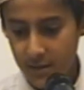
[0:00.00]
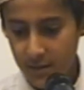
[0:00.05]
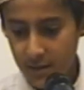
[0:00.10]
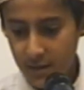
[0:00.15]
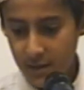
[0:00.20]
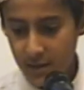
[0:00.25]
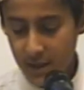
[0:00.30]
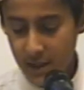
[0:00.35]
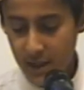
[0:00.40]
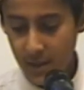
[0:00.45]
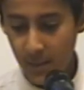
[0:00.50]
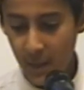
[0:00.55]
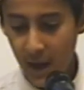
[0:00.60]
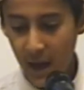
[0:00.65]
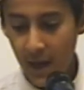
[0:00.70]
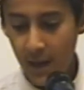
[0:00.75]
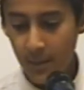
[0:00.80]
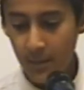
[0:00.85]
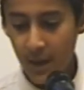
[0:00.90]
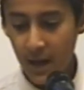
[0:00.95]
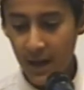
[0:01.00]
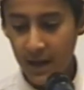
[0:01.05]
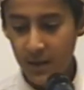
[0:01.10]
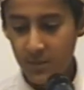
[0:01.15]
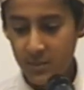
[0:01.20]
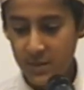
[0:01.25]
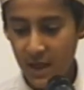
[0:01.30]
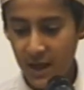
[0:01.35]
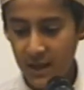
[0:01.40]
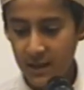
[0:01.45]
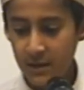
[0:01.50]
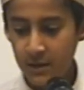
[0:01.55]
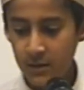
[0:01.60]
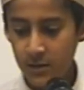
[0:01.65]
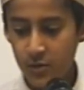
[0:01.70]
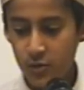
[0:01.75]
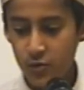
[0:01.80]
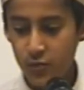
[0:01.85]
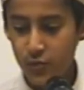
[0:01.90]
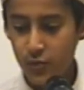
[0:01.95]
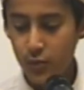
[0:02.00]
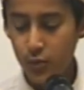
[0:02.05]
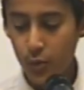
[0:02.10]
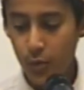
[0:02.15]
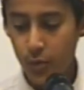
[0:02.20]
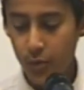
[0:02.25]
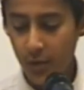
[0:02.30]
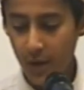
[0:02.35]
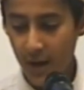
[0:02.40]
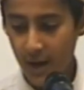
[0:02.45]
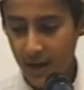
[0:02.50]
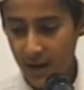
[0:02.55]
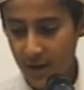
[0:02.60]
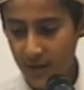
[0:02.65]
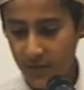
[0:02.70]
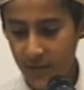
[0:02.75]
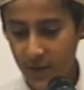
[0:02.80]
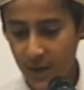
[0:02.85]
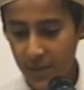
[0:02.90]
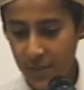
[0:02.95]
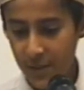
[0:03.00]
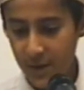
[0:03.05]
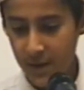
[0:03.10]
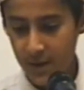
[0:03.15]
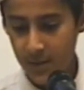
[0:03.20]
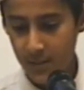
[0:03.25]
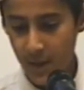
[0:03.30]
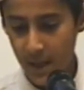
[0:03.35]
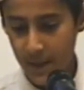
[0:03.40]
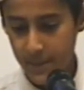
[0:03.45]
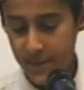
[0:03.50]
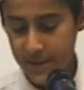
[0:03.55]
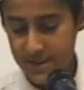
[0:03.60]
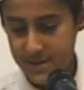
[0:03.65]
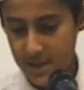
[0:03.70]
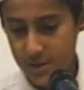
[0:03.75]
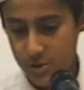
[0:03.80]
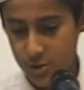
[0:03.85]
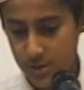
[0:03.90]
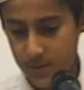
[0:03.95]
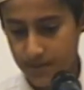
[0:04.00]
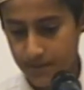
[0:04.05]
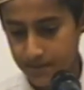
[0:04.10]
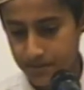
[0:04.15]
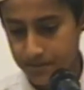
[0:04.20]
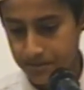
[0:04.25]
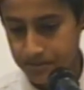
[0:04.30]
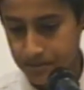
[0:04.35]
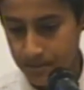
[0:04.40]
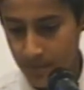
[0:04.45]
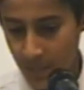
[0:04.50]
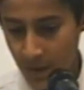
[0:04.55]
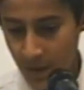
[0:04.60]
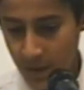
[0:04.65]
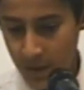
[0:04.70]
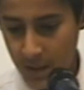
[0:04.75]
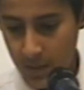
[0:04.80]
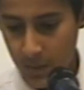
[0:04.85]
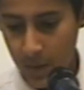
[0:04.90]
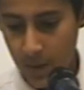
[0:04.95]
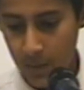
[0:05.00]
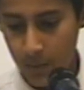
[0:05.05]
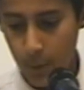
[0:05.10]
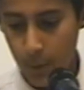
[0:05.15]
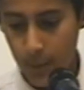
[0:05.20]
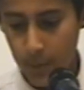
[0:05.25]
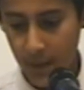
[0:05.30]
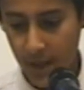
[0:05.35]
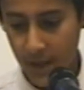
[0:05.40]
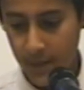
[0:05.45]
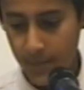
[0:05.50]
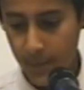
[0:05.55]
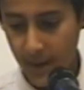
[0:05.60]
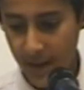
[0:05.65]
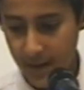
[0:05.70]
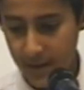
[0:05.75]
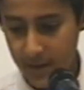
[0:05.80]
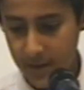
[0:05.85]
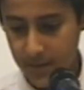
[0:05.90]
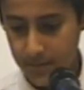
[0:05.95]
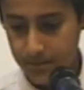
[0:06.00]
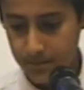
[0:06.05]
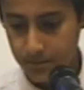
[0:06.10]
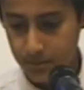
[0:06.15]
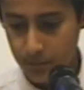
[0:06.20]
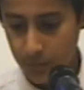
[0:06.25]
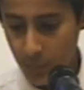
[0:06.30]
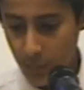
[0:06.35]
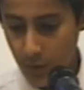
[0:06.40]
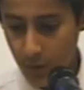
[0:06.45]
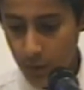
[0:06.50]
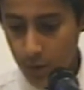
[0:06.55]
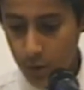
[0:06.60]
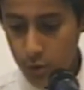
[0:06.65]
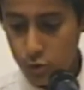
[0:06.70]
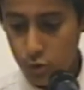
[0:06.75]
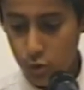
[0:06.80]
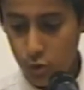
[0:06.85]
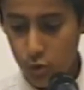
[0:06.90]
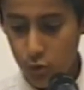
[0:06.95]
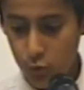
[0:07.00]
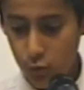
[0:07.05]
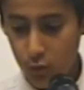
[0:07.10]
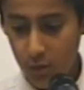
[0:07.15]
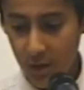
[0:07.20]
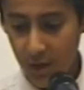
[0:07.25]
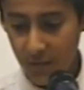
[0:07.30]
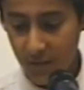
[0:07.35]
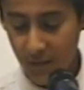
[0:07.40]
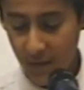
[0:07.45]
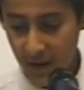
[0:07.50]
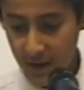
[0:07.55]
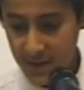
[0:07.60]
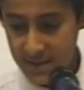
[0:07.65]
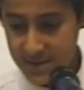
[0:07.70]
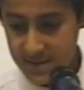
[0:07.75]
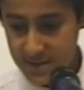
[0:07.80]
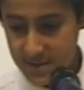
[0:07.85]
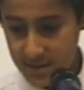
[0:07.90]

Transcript: Imam, I am telling the truth. I have nothing in my possession. Imam replied back, do you love us, the